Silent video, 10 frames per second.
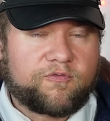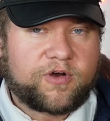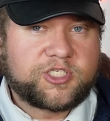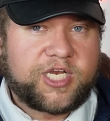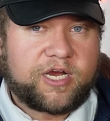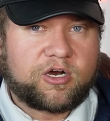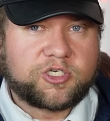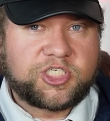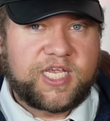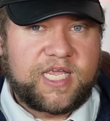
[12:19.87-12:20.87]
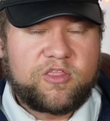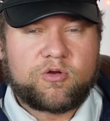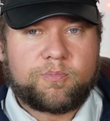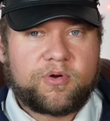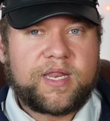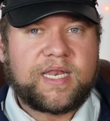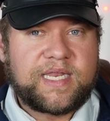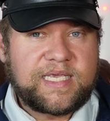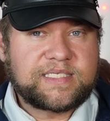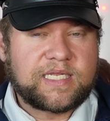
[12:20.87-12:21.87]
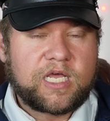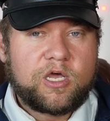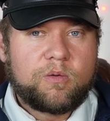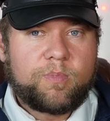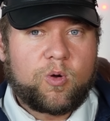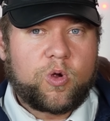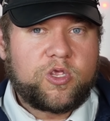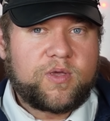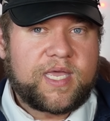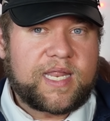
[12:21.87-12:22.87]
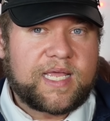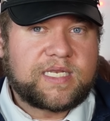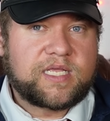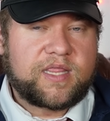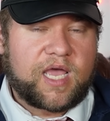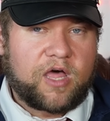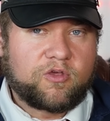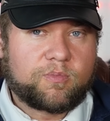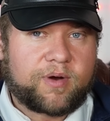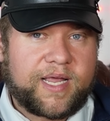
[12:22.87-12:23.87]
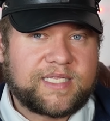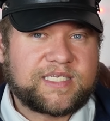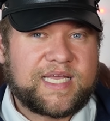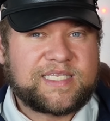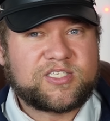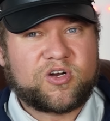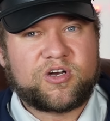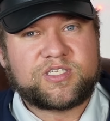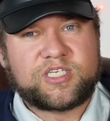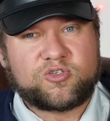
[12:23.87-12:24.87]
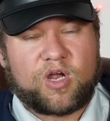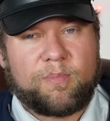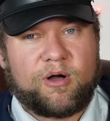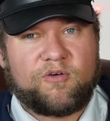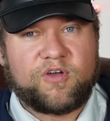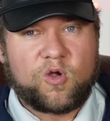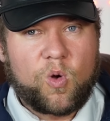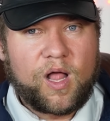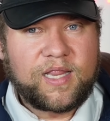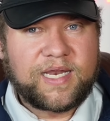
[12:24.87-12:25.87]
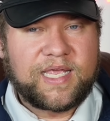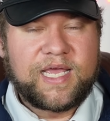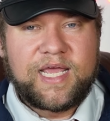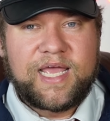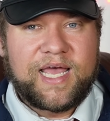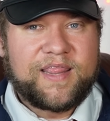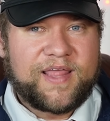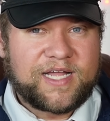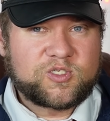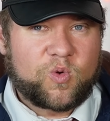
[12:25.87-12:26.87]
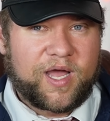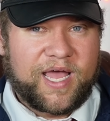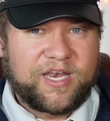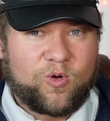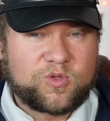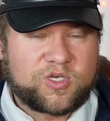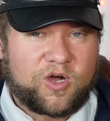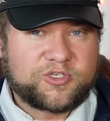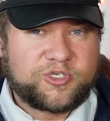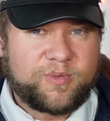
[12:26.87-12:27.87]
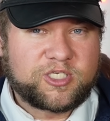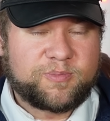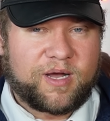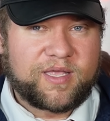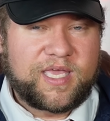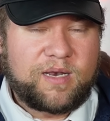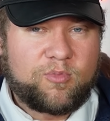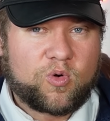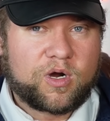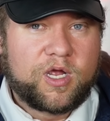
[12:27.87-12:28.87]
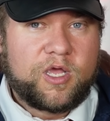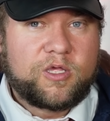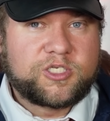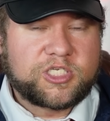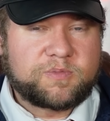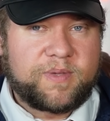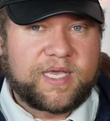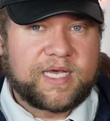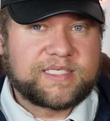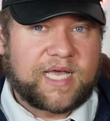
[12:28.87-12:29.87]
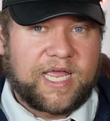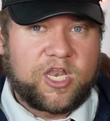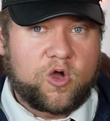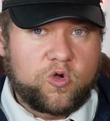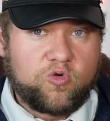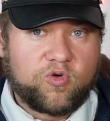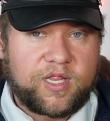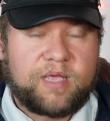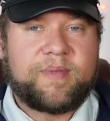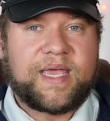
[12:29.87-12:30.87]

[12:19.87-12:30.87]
or Frigidaire or GE, they're pretty decent. But when you get into the other brands, it starts to drop off in quality. And that's why I don't talk too much about Kenmore, just because I know who really